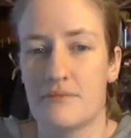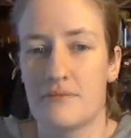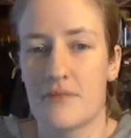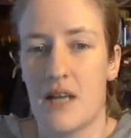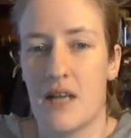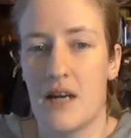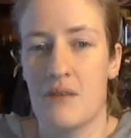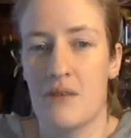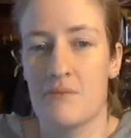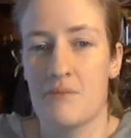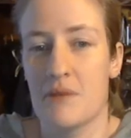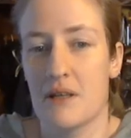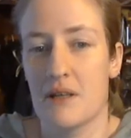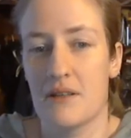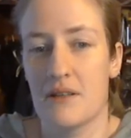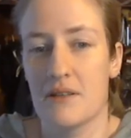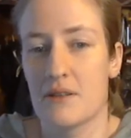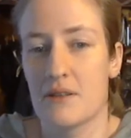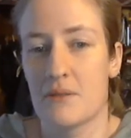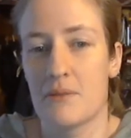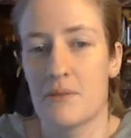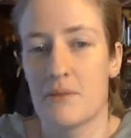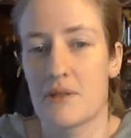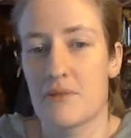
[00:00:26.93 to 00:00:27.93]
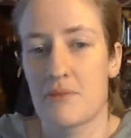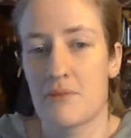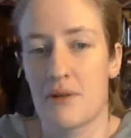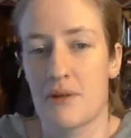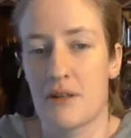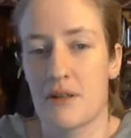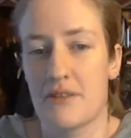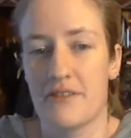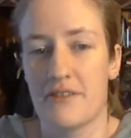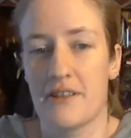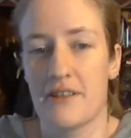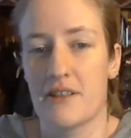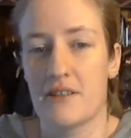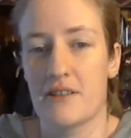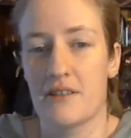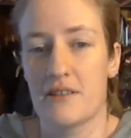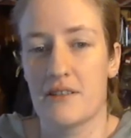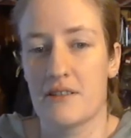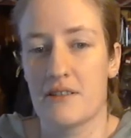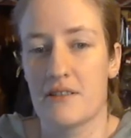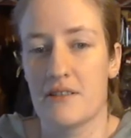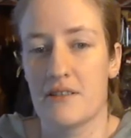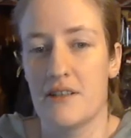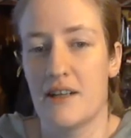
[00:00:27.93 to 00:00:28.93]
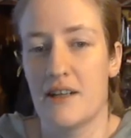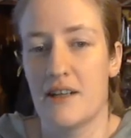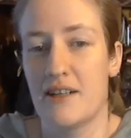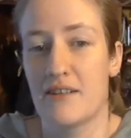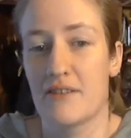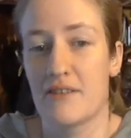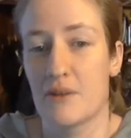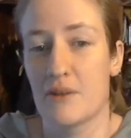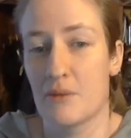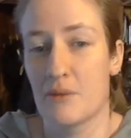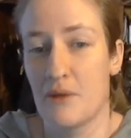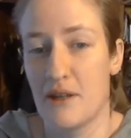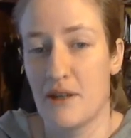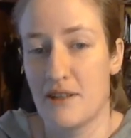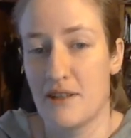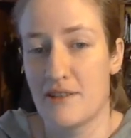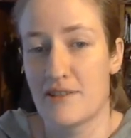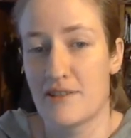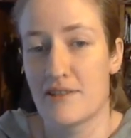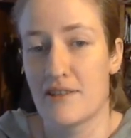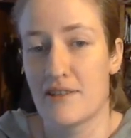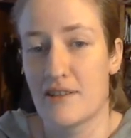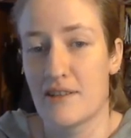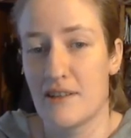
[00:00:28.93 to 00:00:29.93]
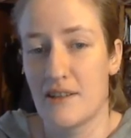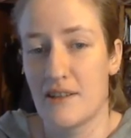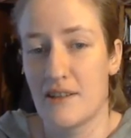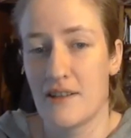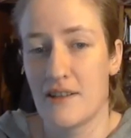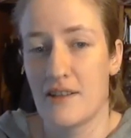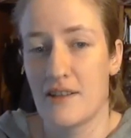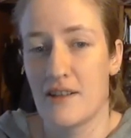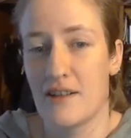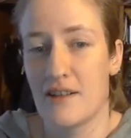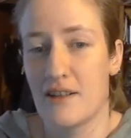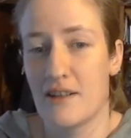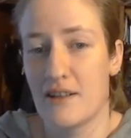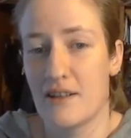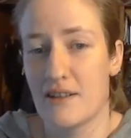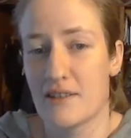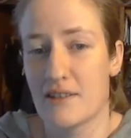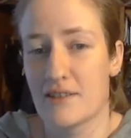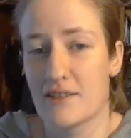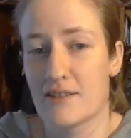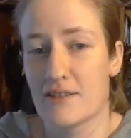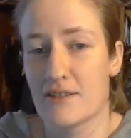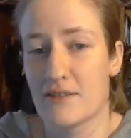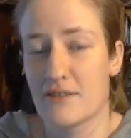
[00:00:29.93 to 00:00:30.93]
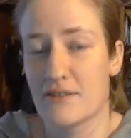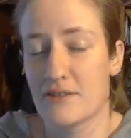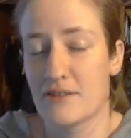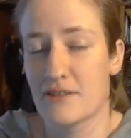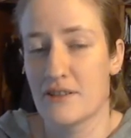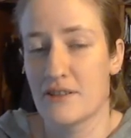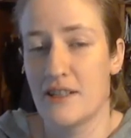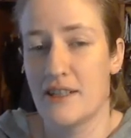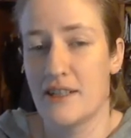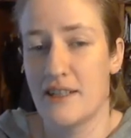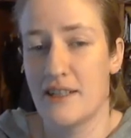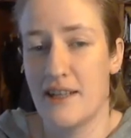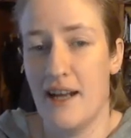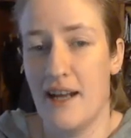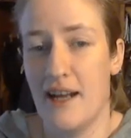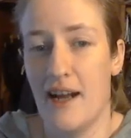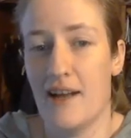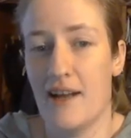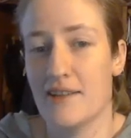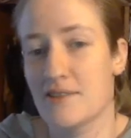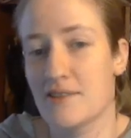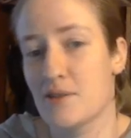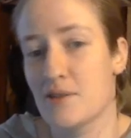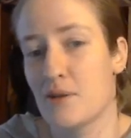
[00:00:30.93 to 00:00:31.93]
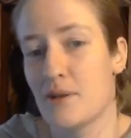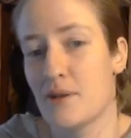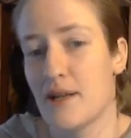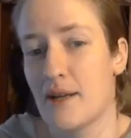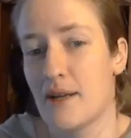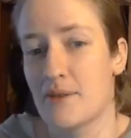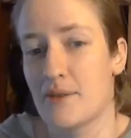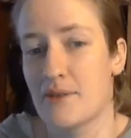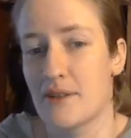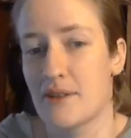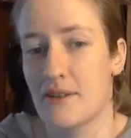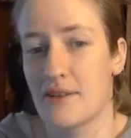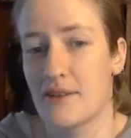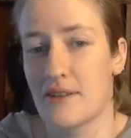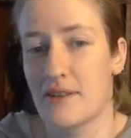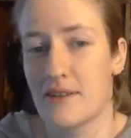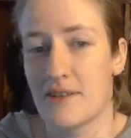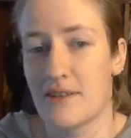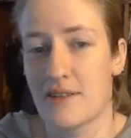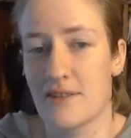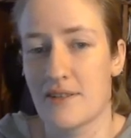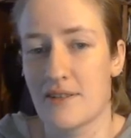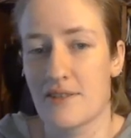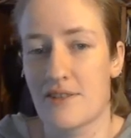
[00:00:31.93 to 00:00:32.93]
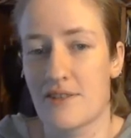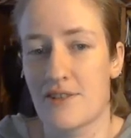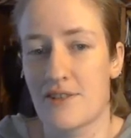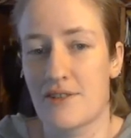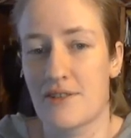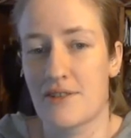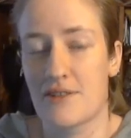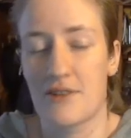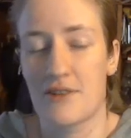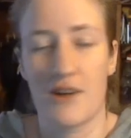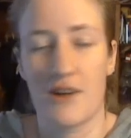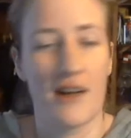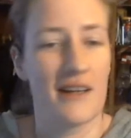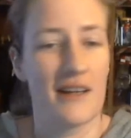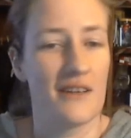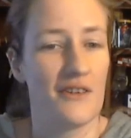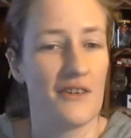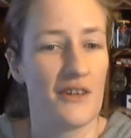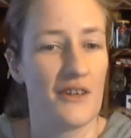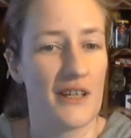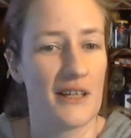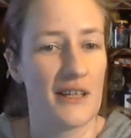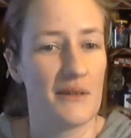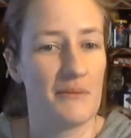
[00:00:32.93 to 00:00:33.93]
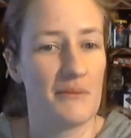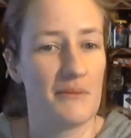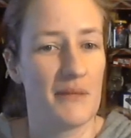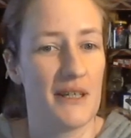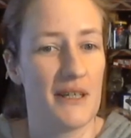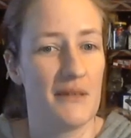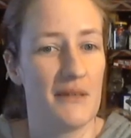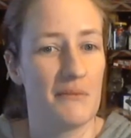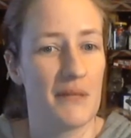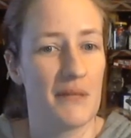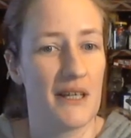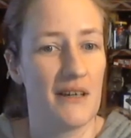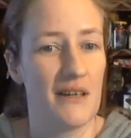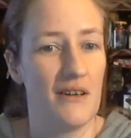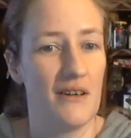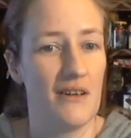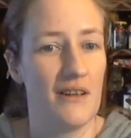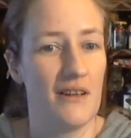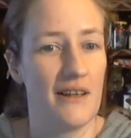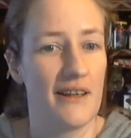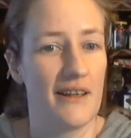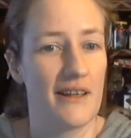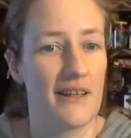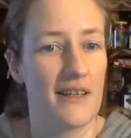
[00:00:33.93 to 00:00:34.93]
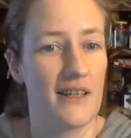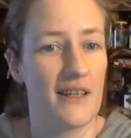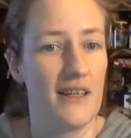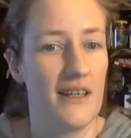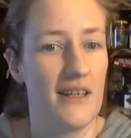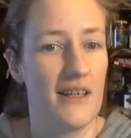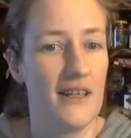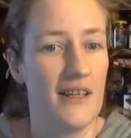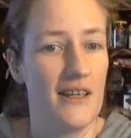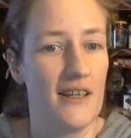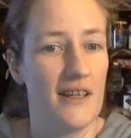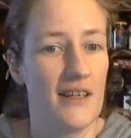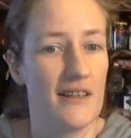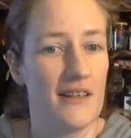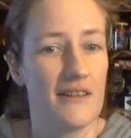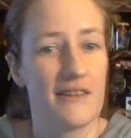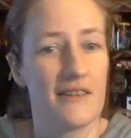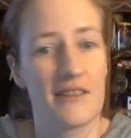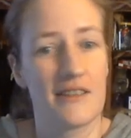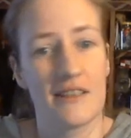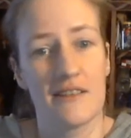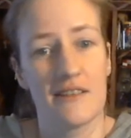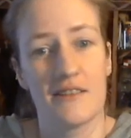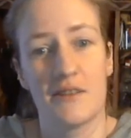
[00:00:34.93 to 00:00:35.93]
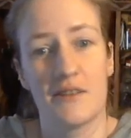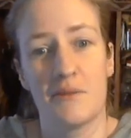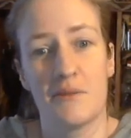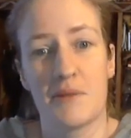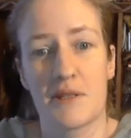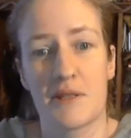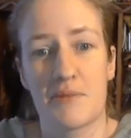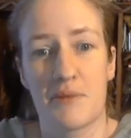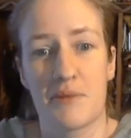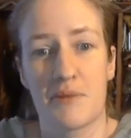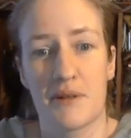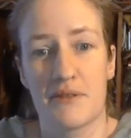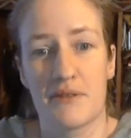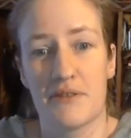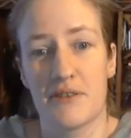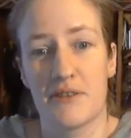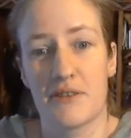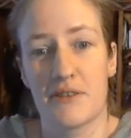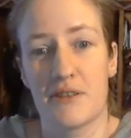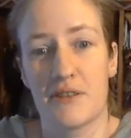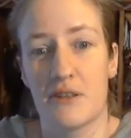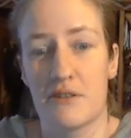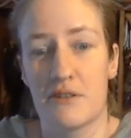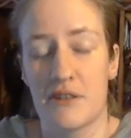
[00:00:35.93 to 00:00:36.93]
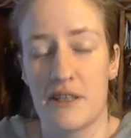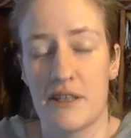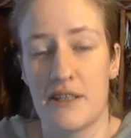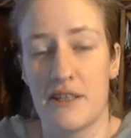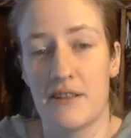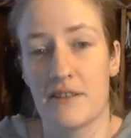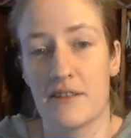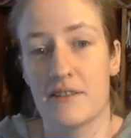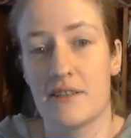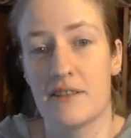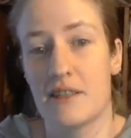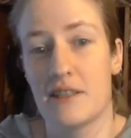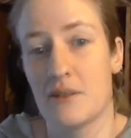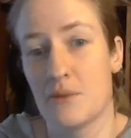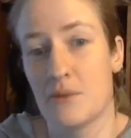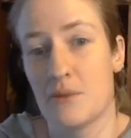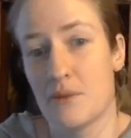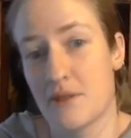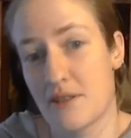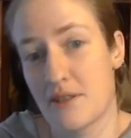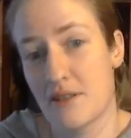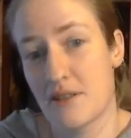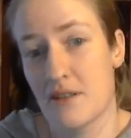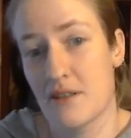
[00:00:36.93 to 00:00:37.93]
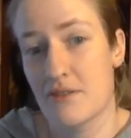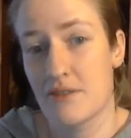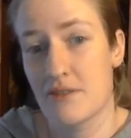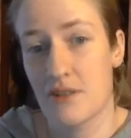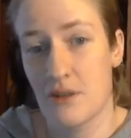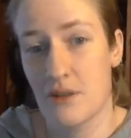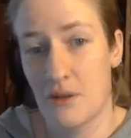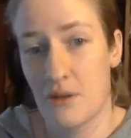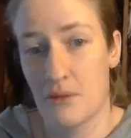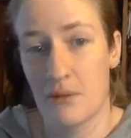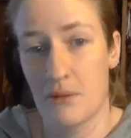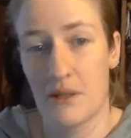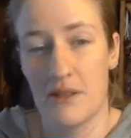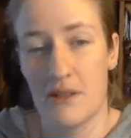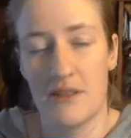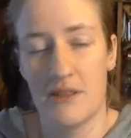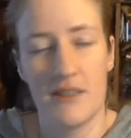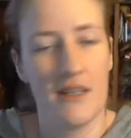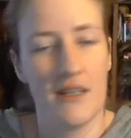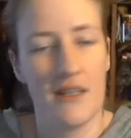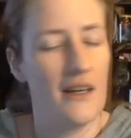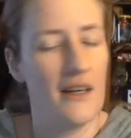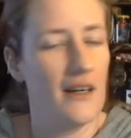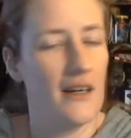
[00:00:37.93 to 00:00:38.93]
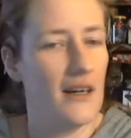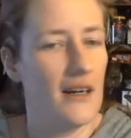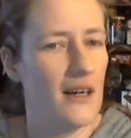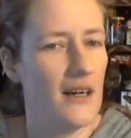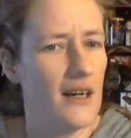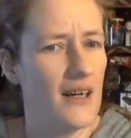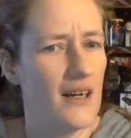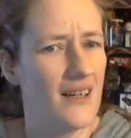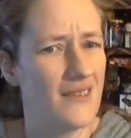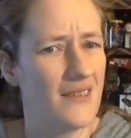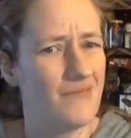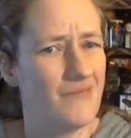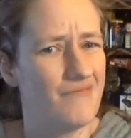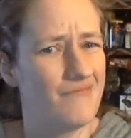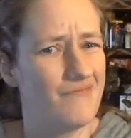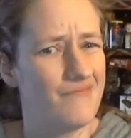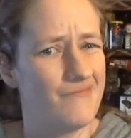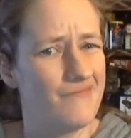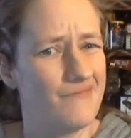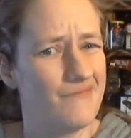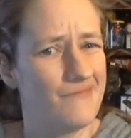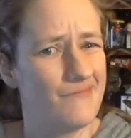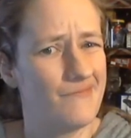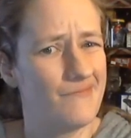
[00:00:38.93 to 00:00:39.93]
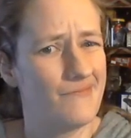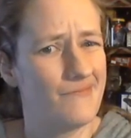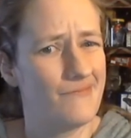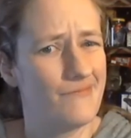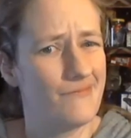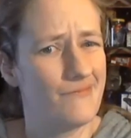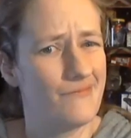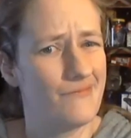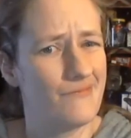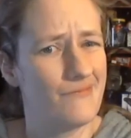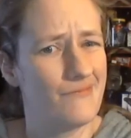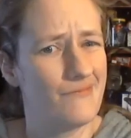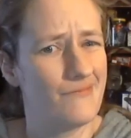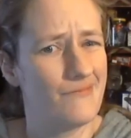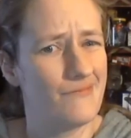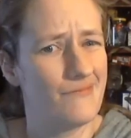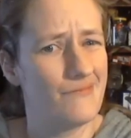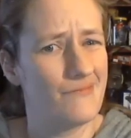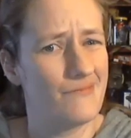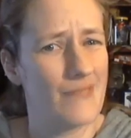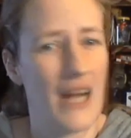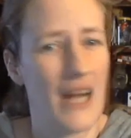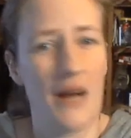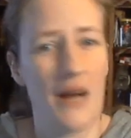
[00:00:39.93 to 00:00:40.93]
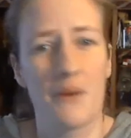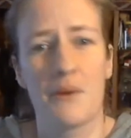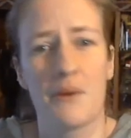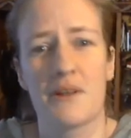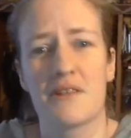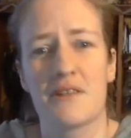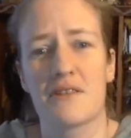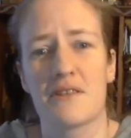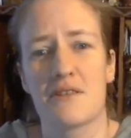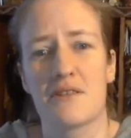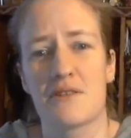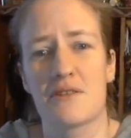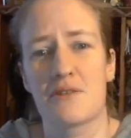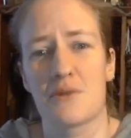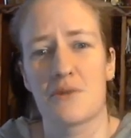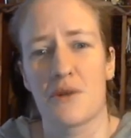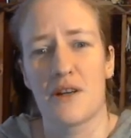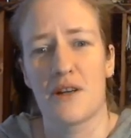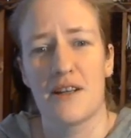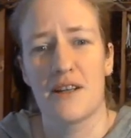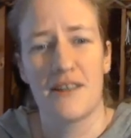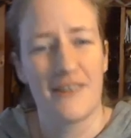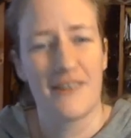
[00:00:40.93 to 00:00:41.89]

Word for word: I'm not Little Miss Perfect. I never was. Uh, so for any asshole out there that is trying to look at me and be all like, look at Little Miss Perfect over here dealing with stuff sober. Um, I went to the store.